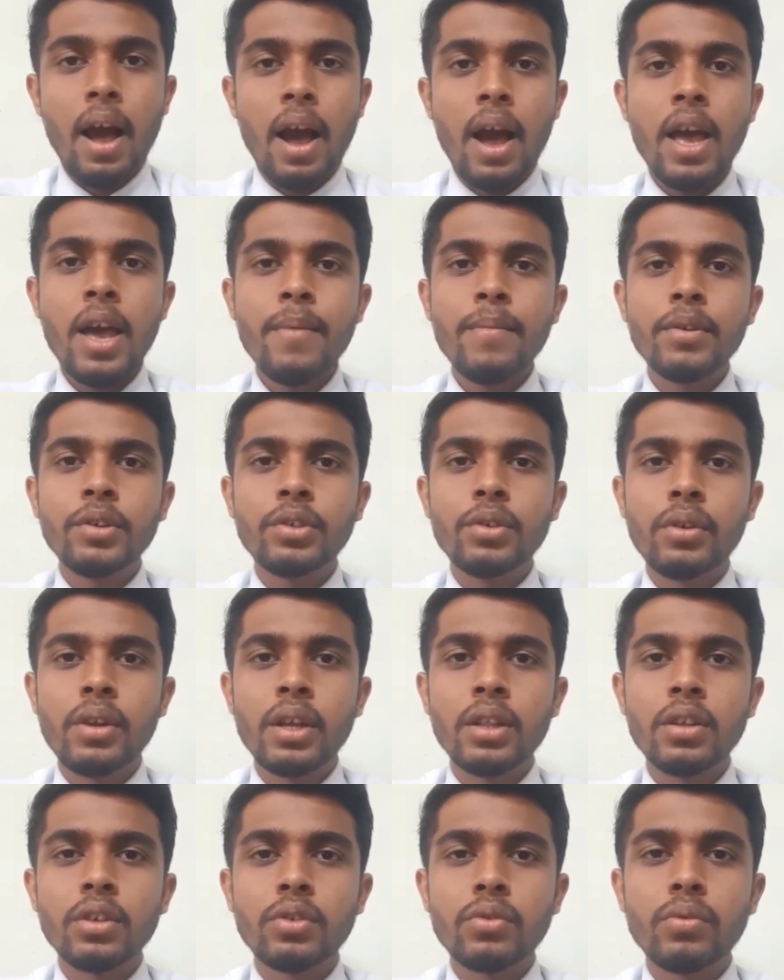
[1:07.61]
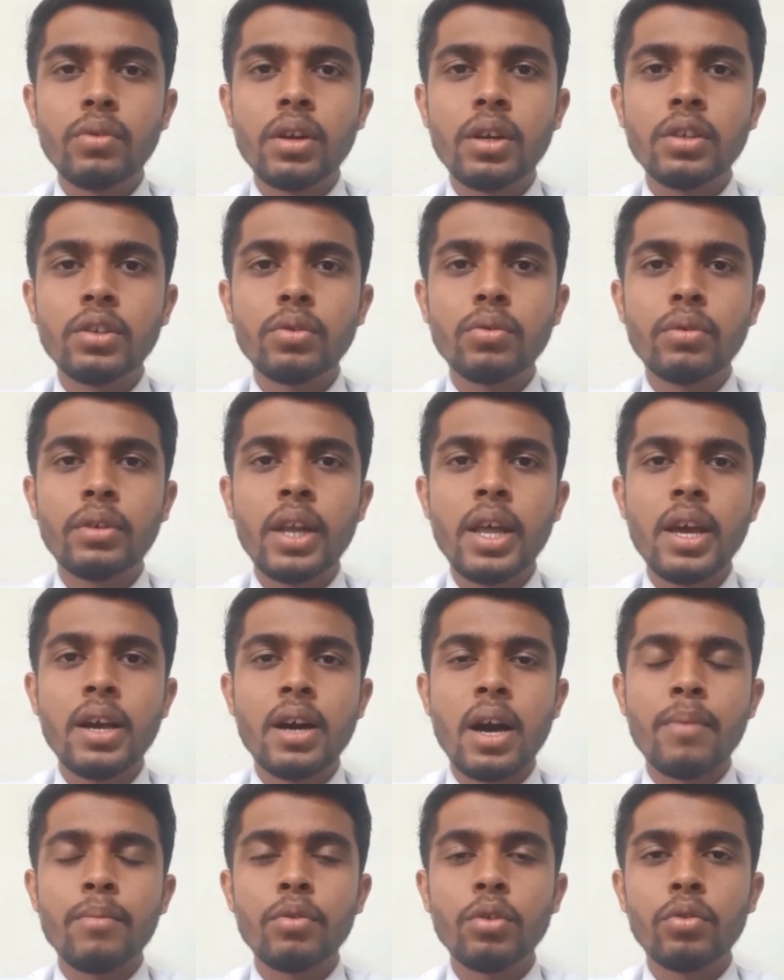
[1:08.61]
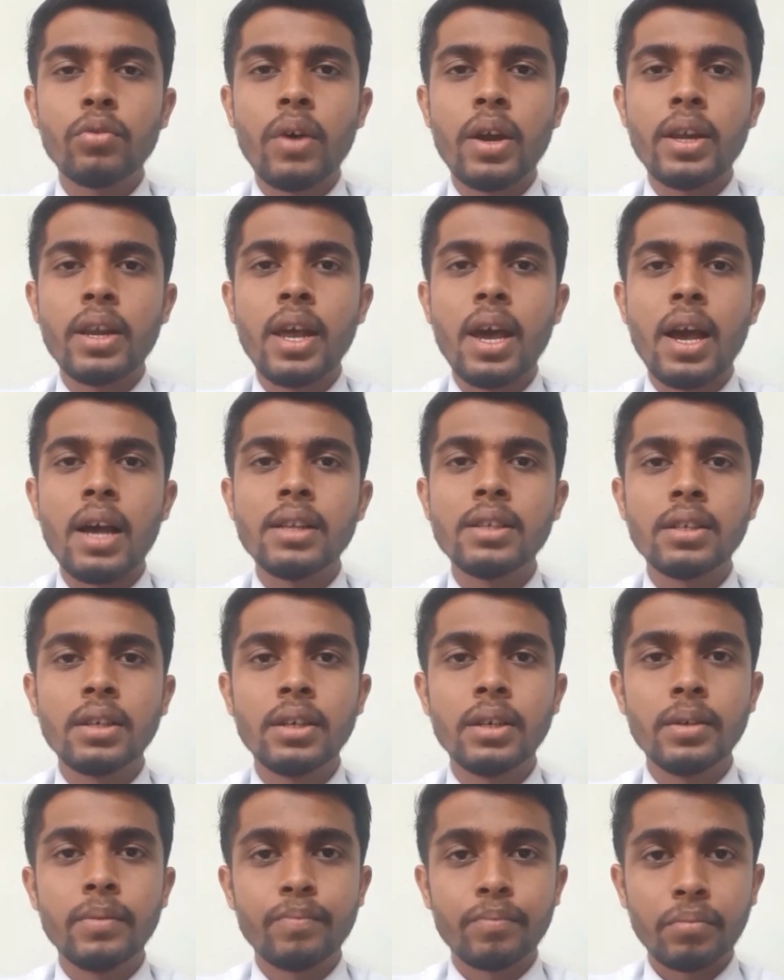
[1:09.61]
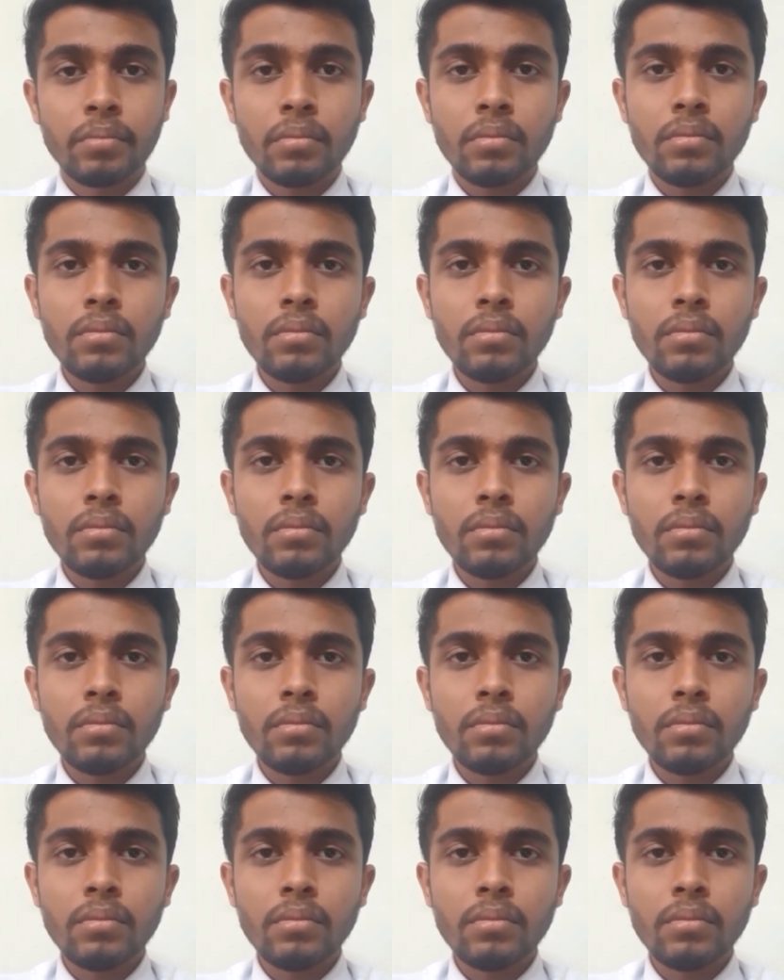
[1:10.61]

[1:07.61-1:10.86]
I am assuring the students to take Amrutvahini as a